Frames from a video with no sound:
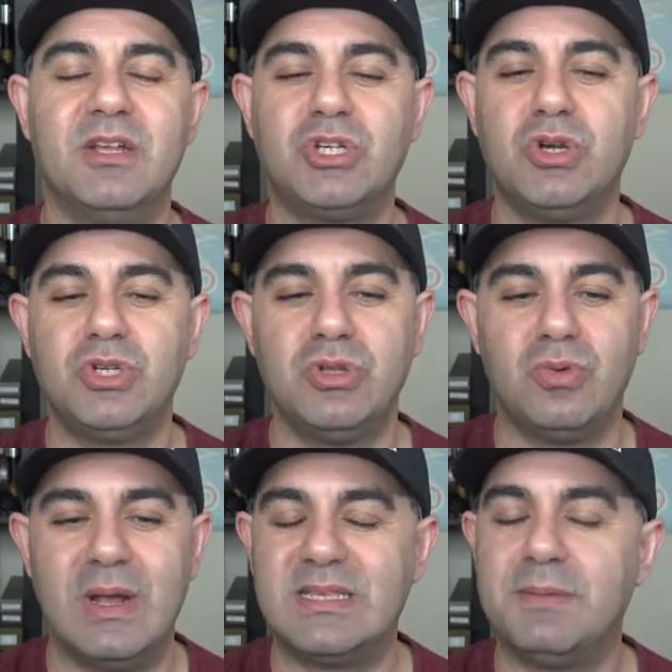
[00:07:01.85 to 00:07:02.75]
that shows you
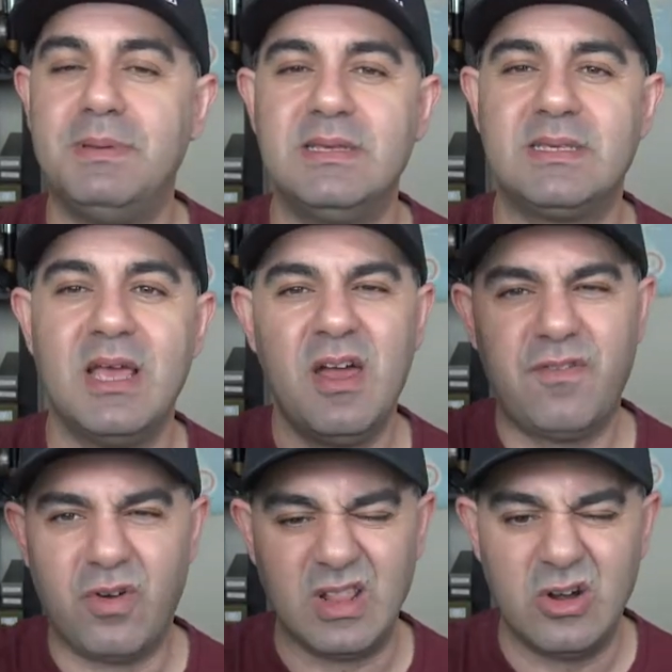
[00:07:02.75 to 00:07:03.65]
the recipes
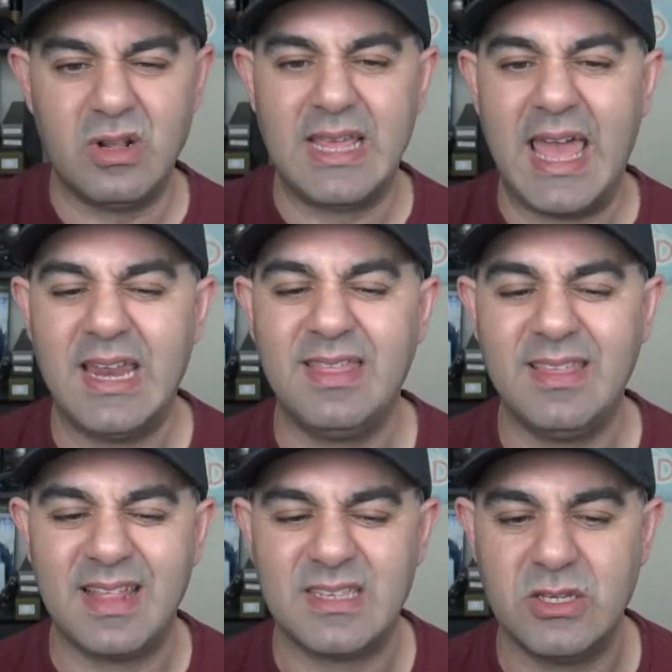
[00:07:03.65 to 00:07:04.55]
for literally
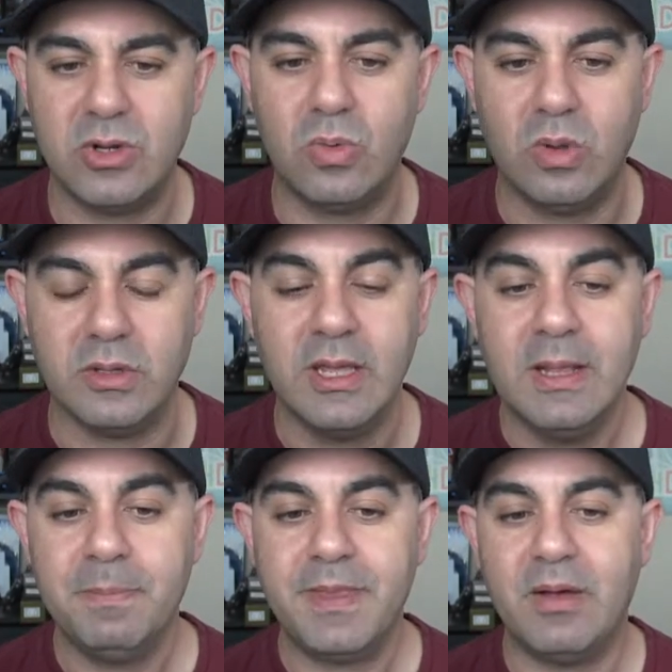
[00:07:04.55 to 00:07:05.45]
anything that's in your world.
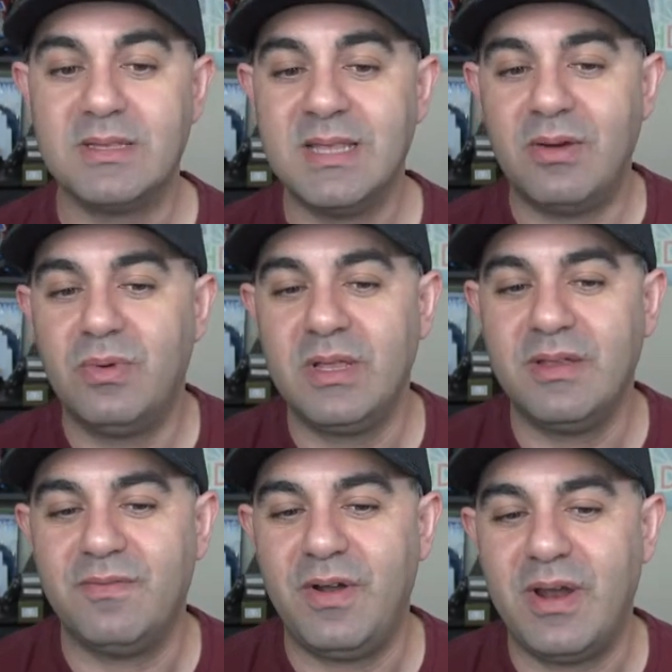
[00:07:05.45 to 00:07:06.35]
Now it's not
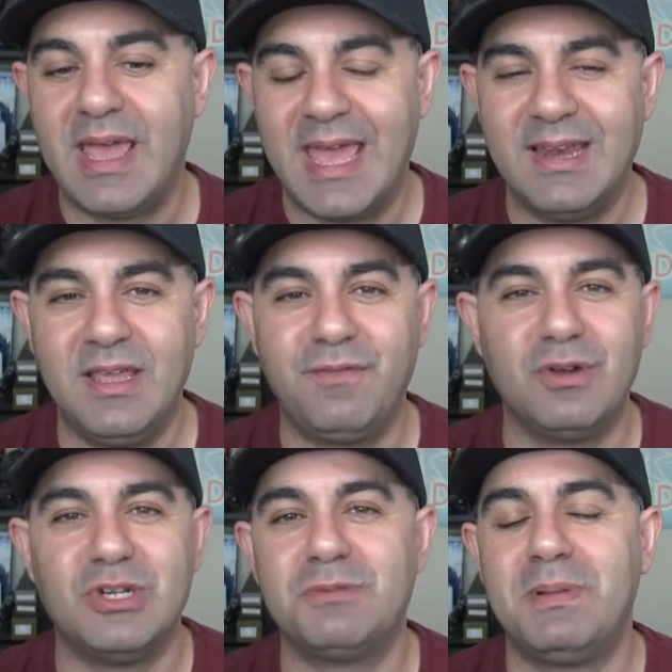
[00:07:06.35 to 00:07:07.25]
really very handy if
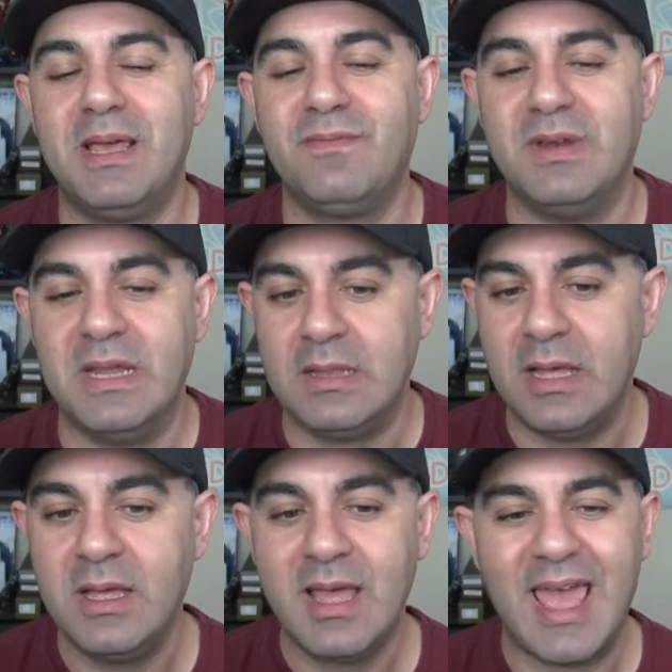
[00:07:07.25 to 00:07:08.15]
you're just playing
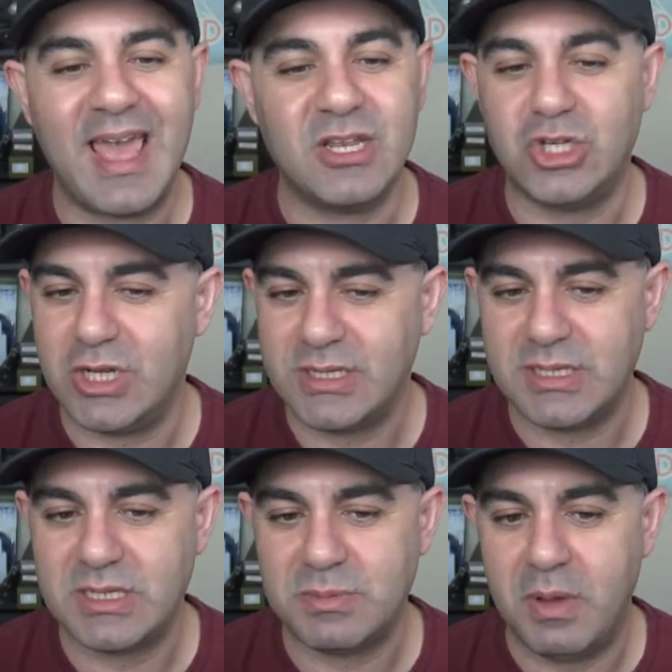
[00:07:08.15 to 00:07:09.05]
vanilla and just
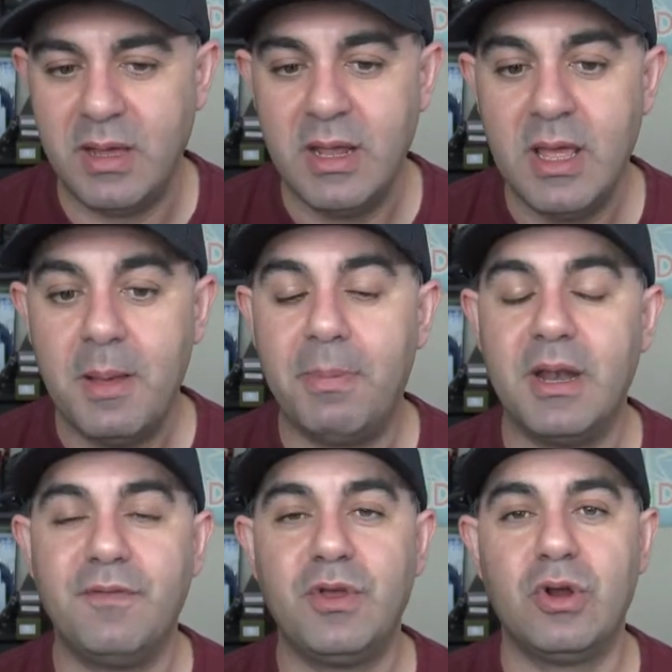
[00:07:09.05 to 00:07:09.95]
this mod,
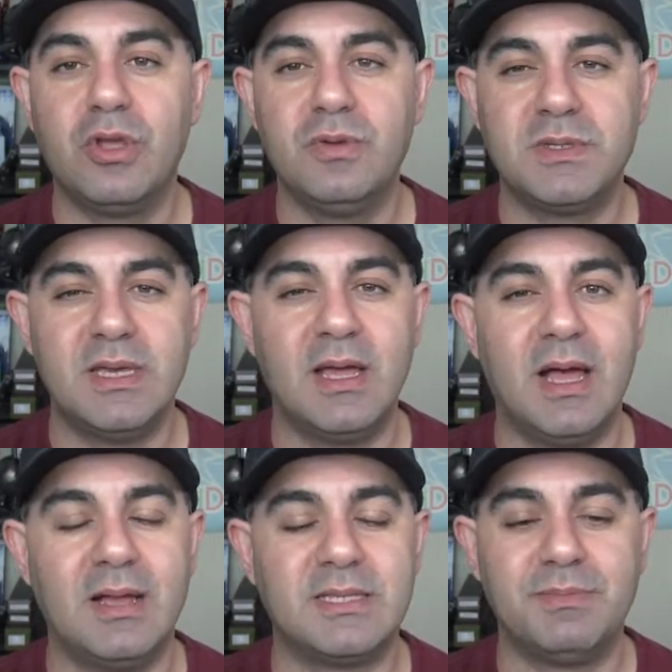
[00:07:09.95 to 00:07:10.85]
but if you're using
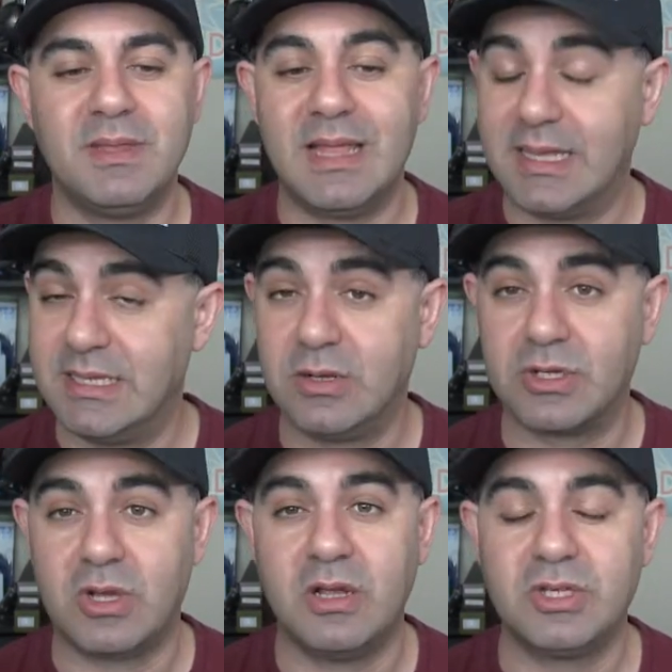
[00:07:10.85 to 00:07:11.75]
something like
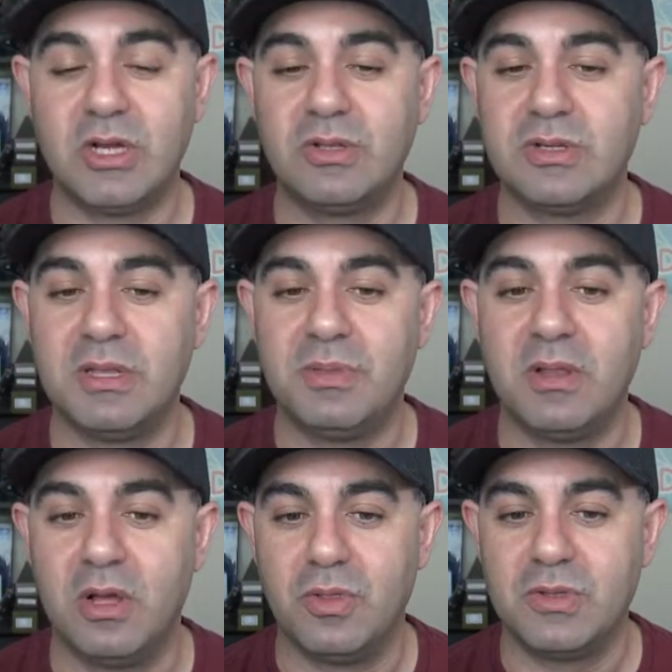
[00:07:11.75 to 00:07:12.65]
Tinker's Construct or something
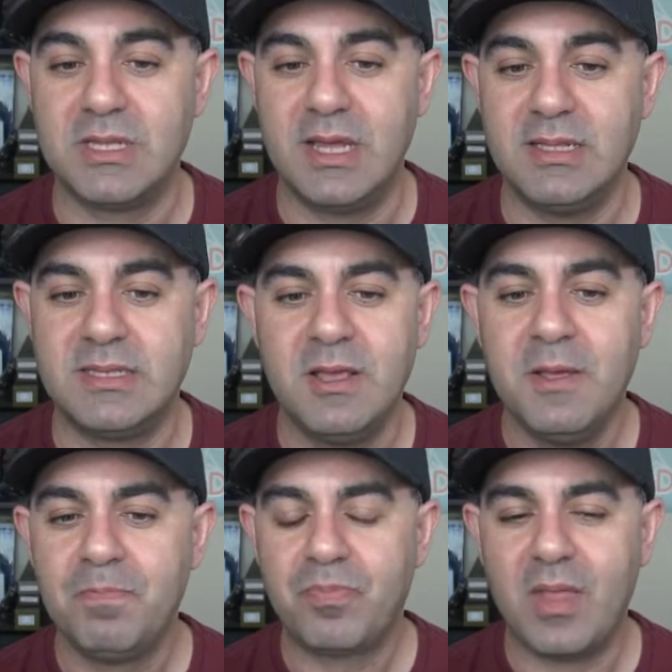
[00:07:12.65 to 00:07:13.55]
along those lines,
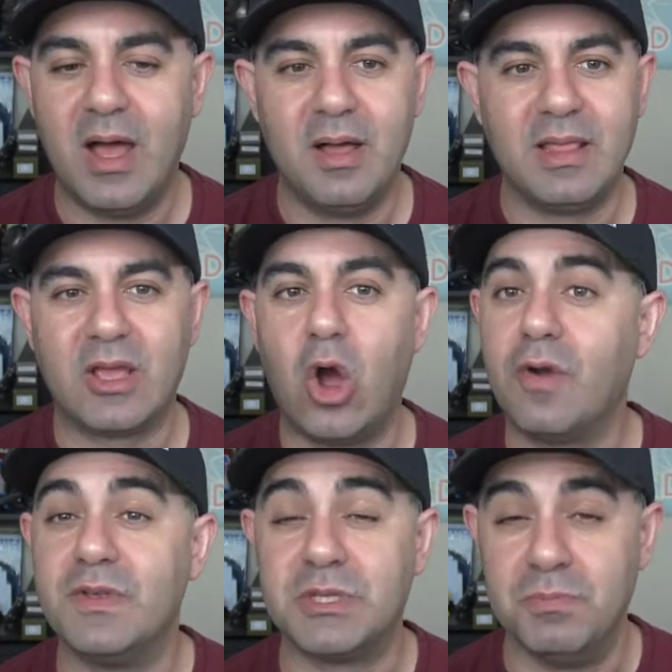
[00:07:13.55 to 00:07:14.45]
like
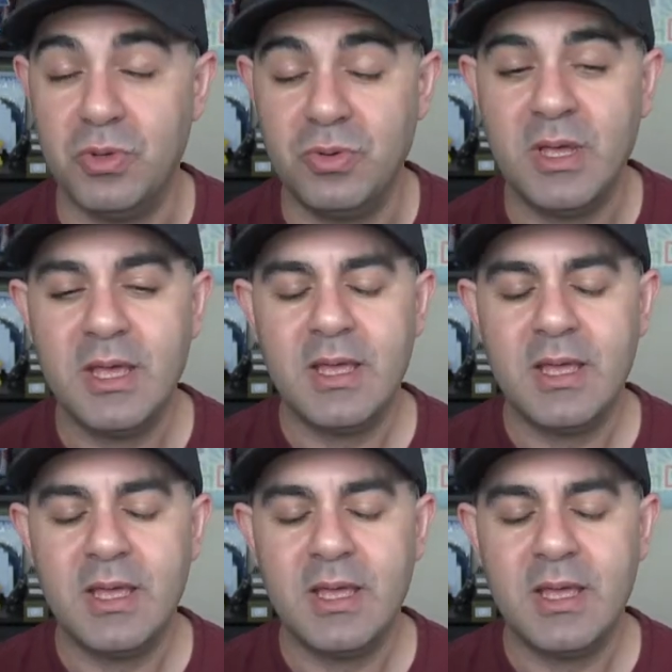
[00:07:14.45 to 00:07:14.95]
Harvest Moon,